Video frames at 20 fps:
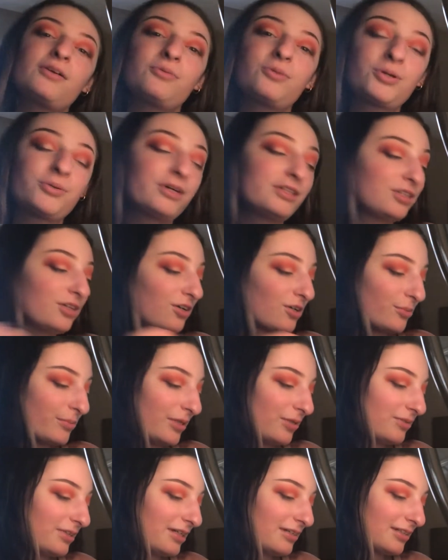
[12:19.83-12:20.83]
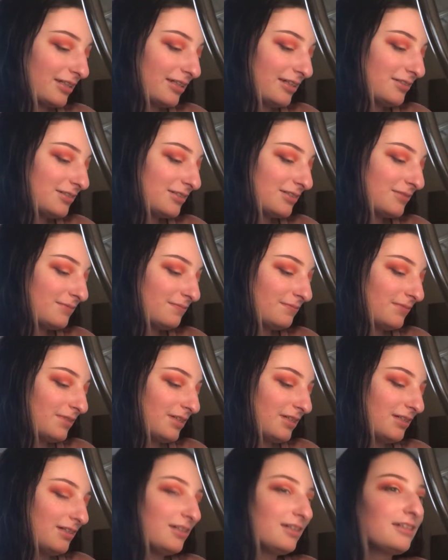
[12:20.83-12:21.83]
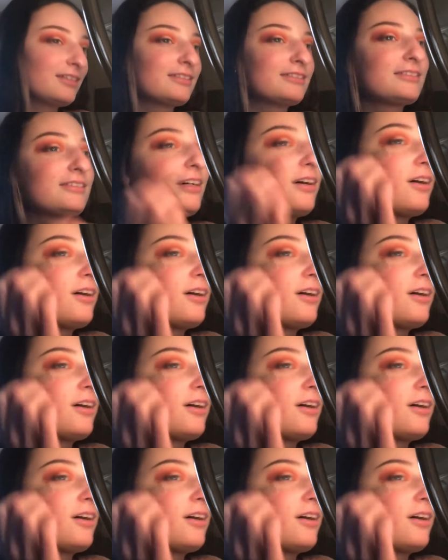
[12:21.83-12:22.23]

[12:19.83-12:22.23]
what do I talk about in that case? It's